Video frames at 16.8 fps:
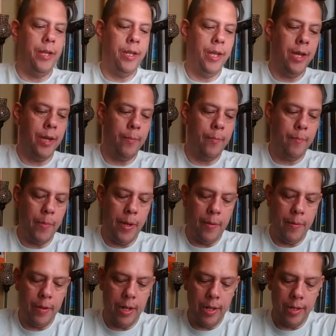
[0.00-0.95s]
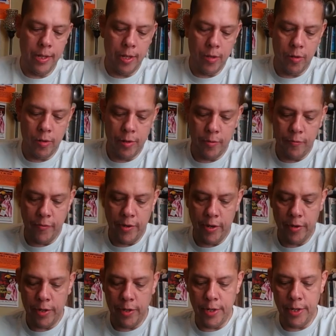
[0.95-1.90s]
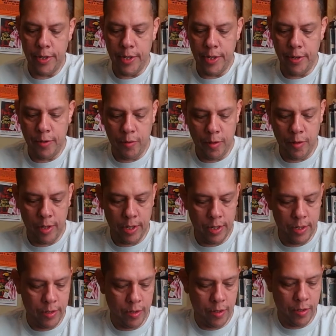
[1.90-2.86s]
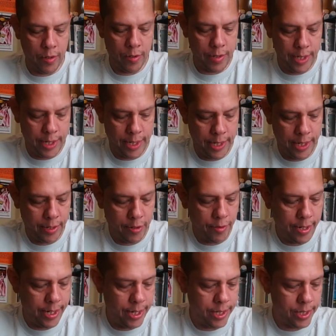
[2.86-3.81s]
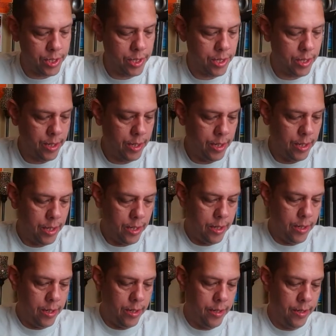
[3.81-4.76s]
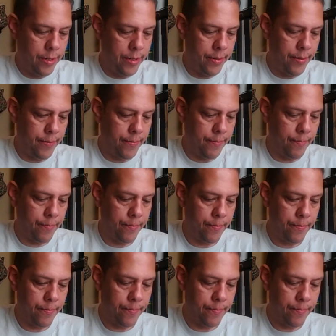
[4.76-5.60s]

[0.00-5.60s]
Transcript: yeah, I've got that on a very good deal uh, on the internet. Um,